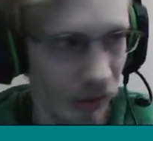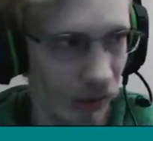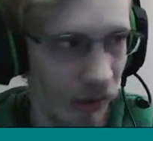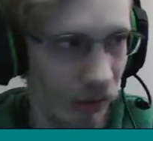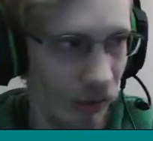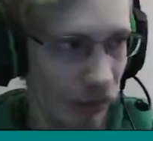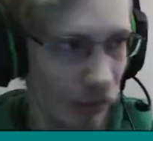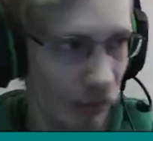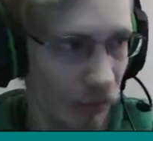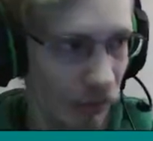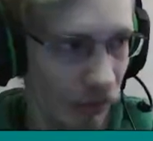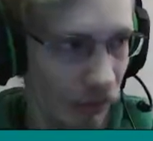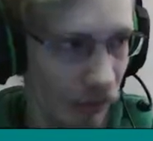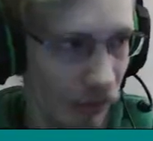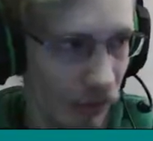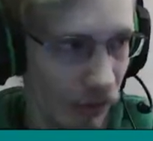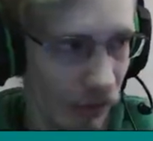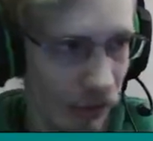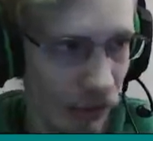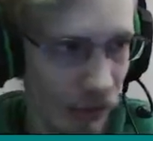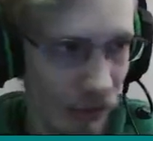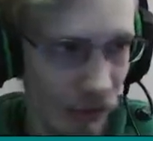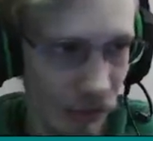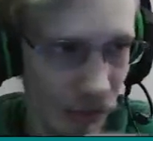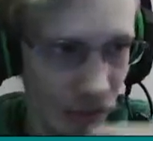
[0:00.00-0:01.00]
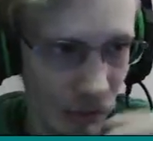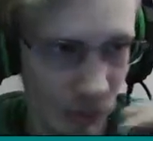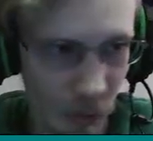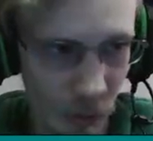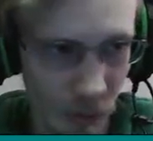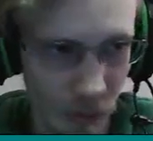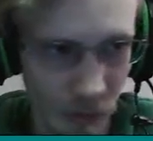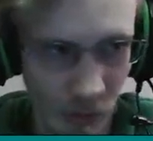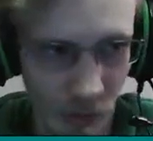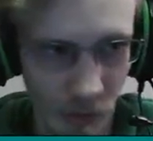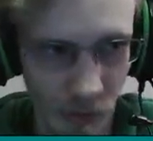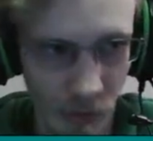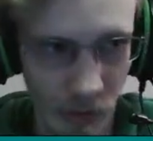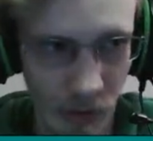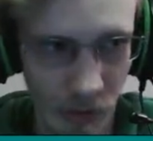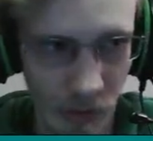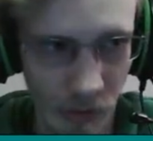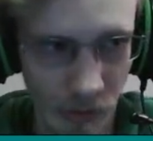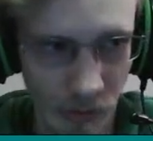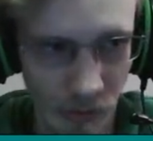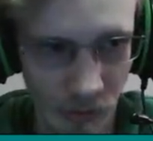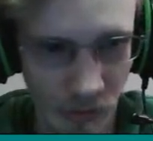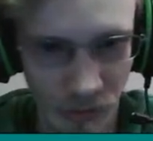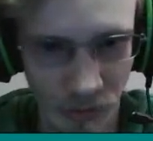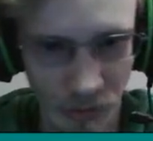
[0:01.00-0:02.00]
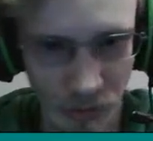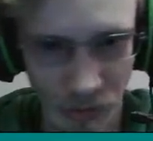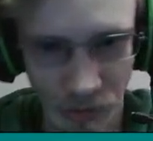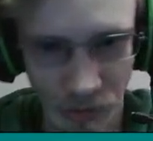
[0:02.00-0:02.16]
I'll lip sync that and then move her around